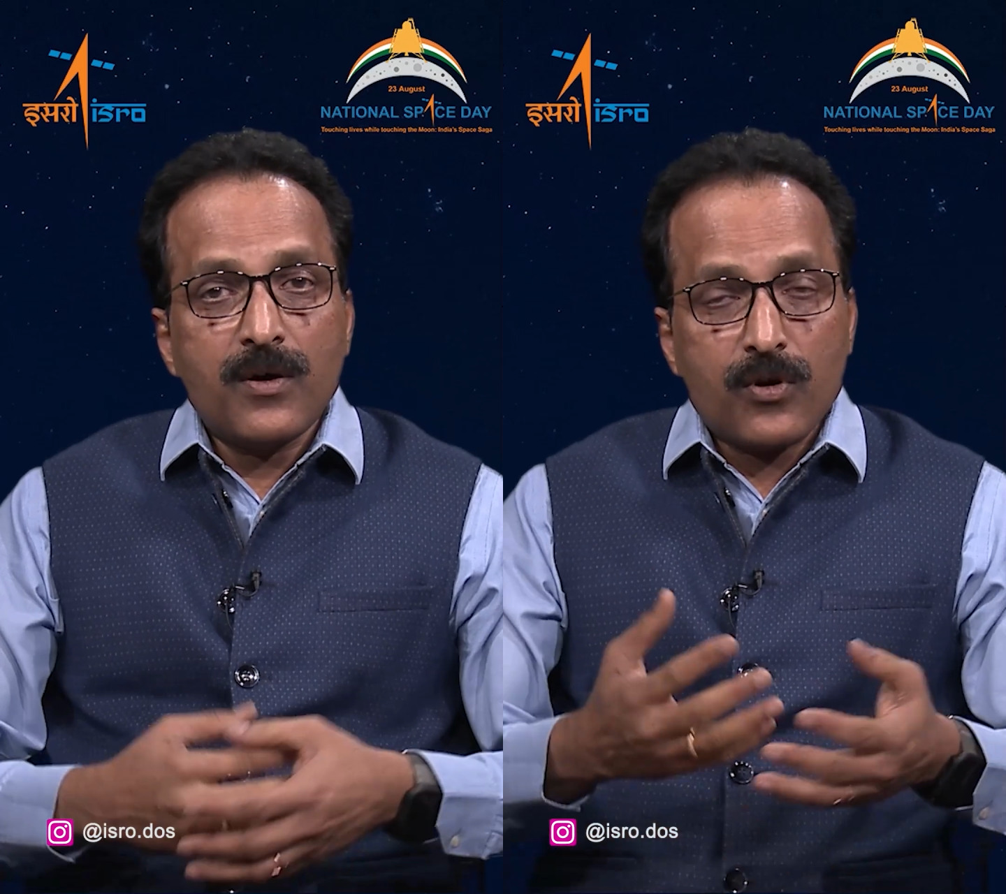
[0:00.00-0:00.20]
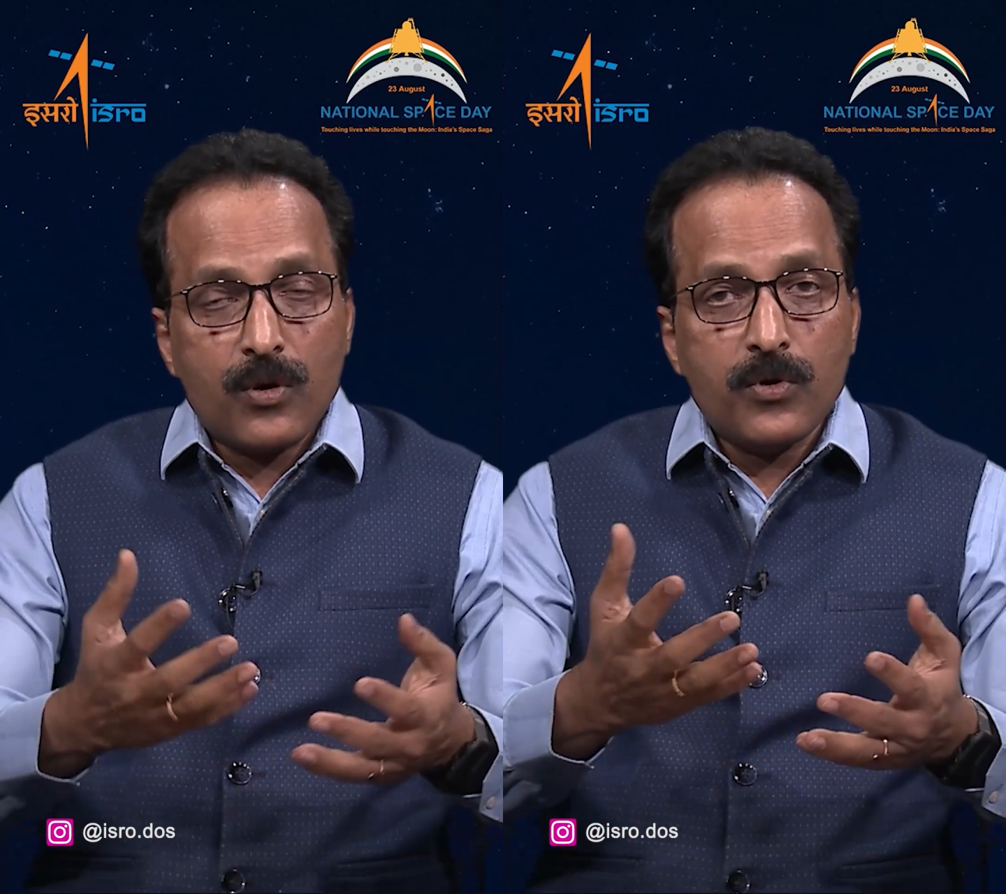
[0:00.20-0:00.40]

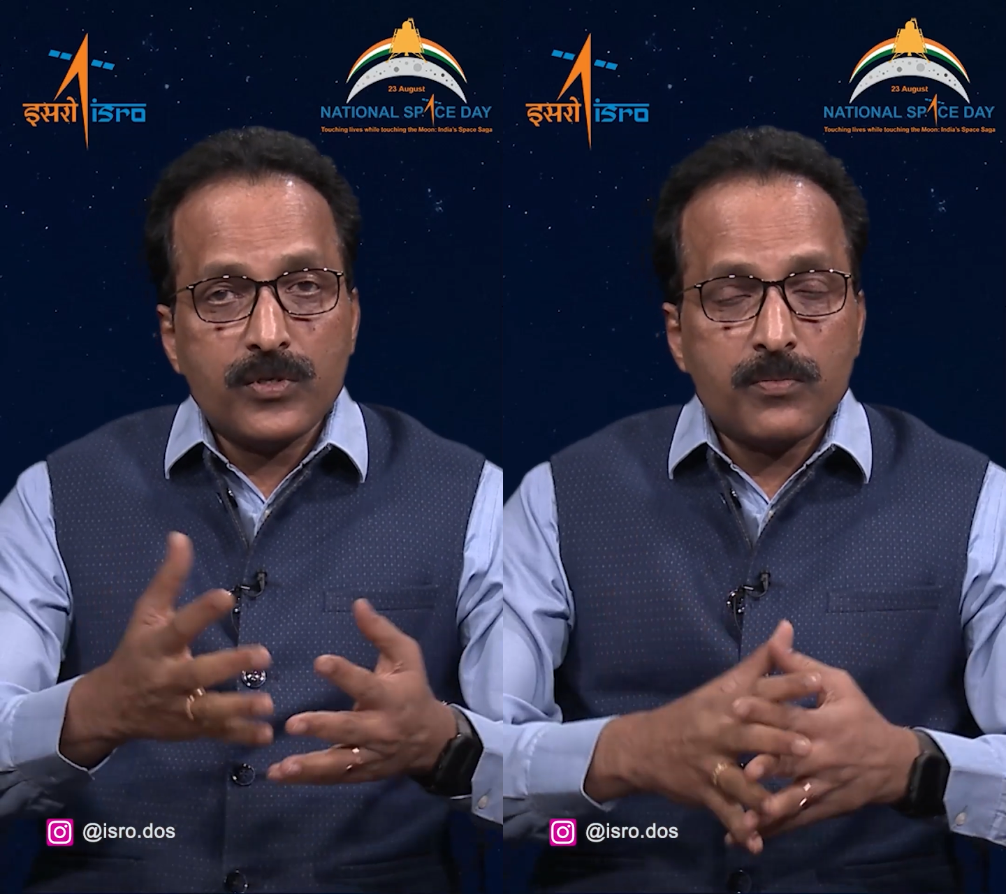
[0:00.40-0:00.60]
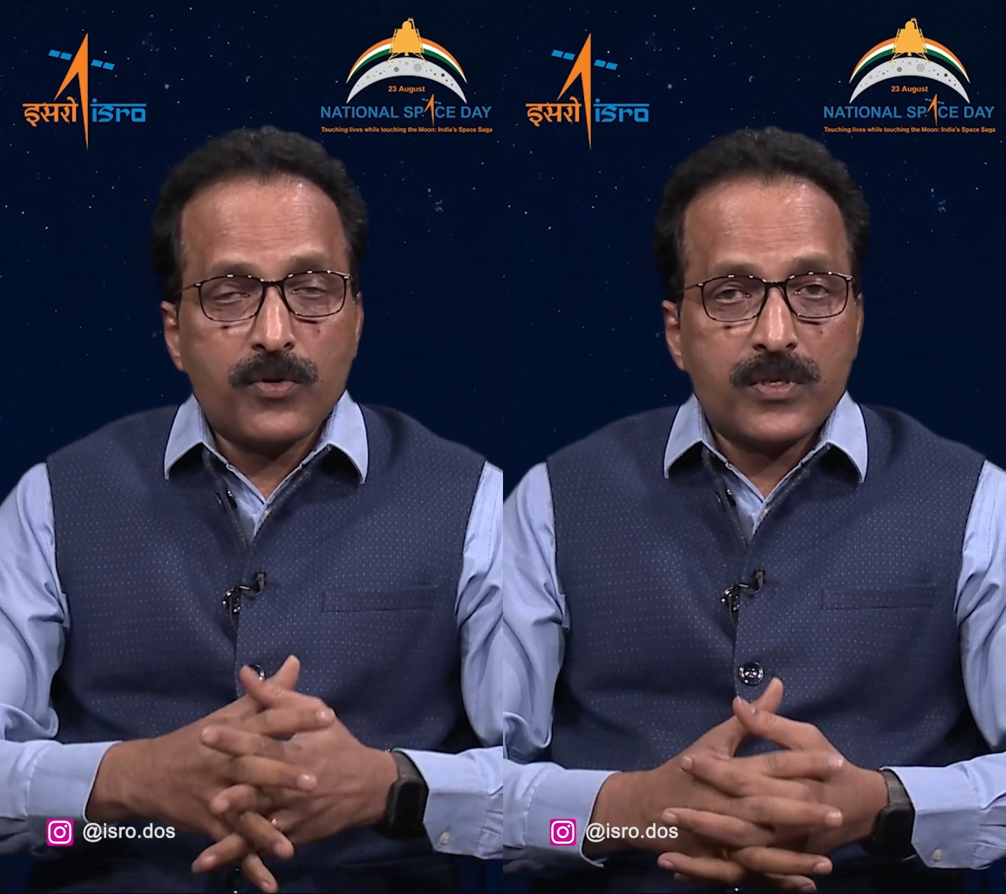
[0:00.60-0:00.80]
our
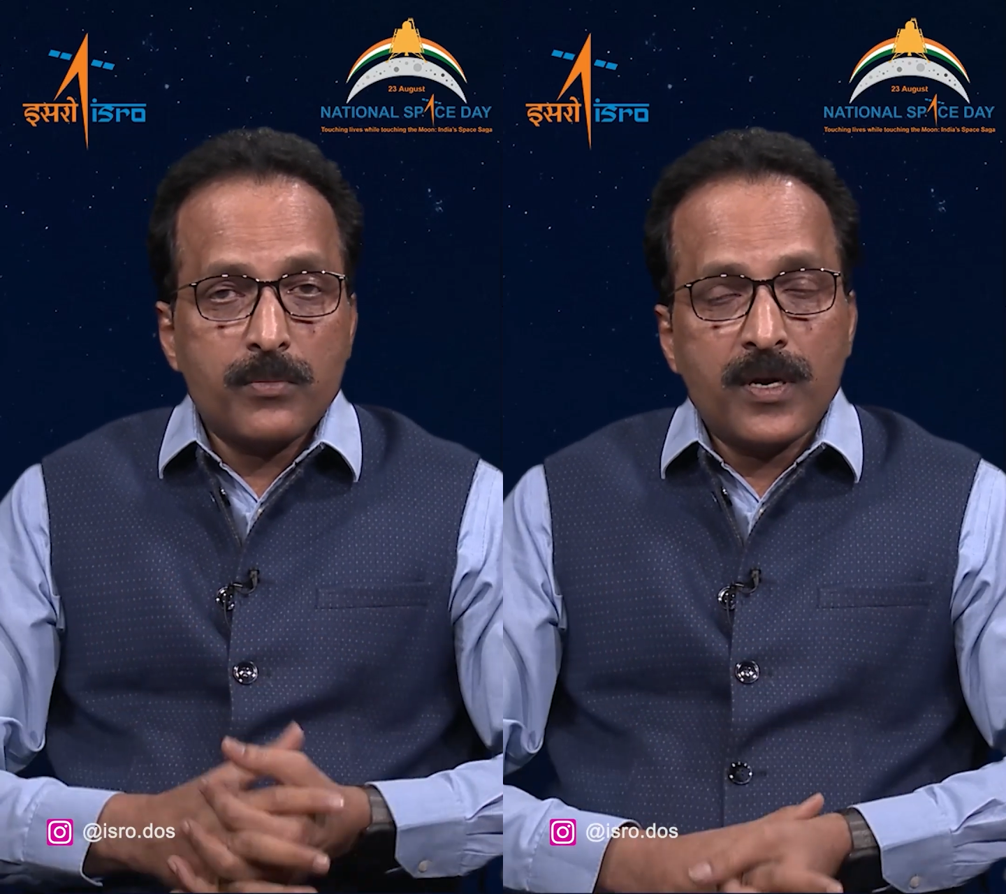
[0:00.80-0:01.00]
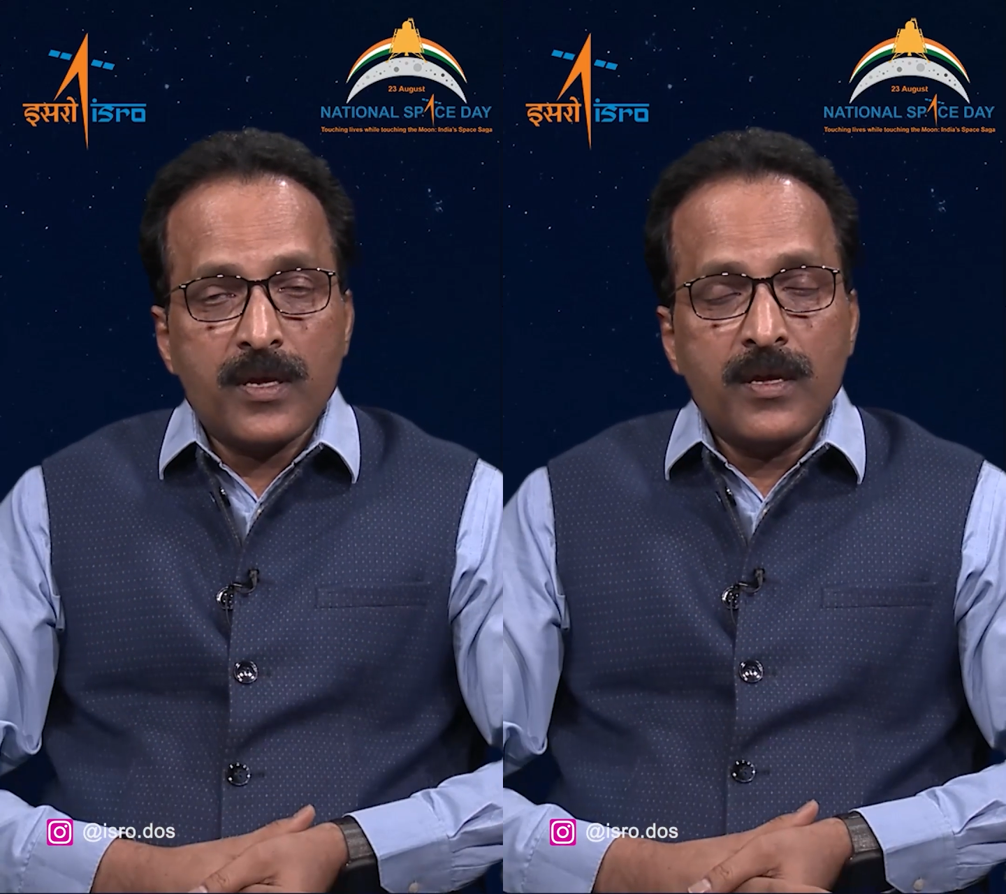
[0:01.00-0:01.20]
robots,
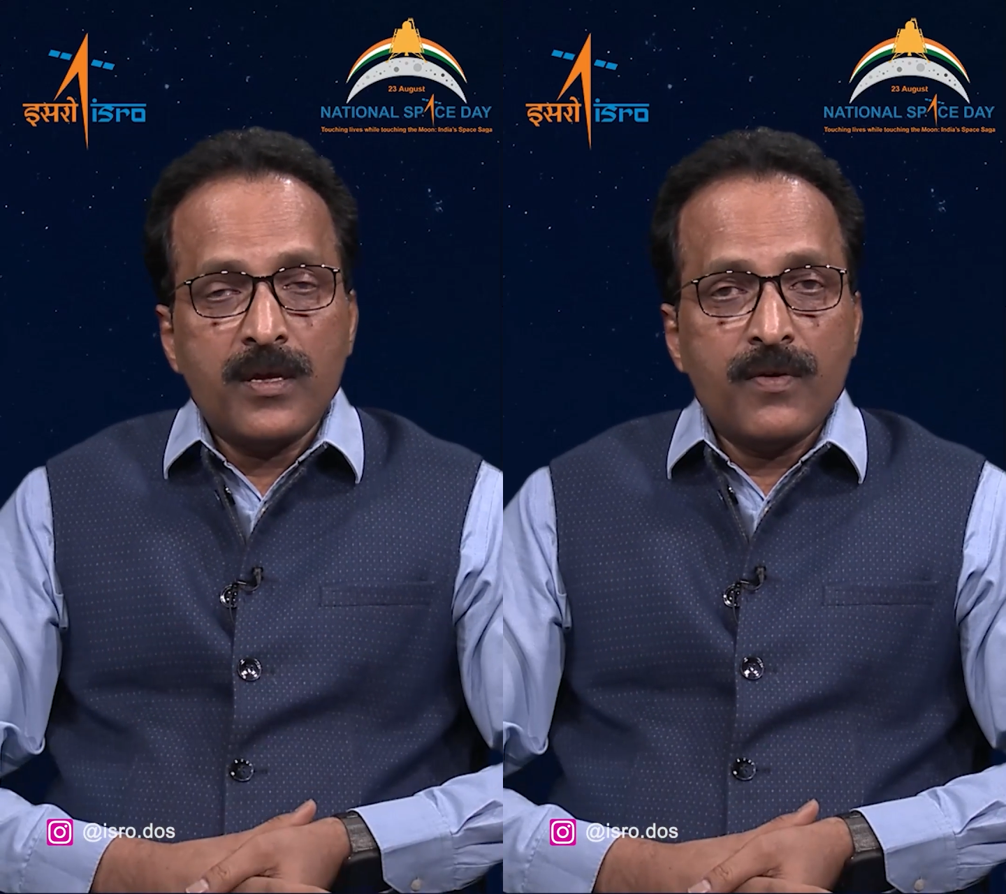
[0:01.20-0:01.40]
possibly.